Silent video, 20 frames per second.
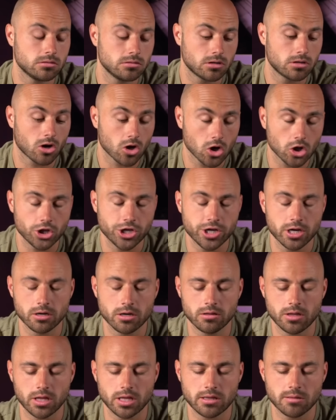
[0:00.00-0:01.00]
earlier
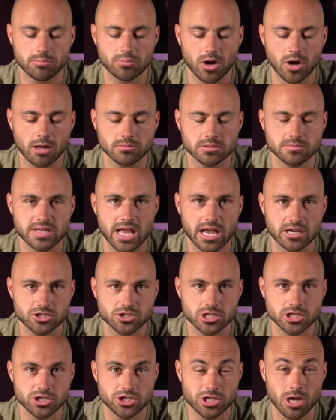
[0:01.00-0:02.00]
than the problems
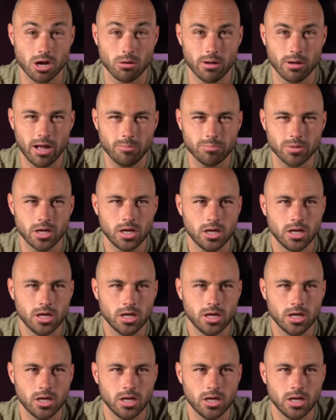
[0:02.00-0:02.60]
actually show up.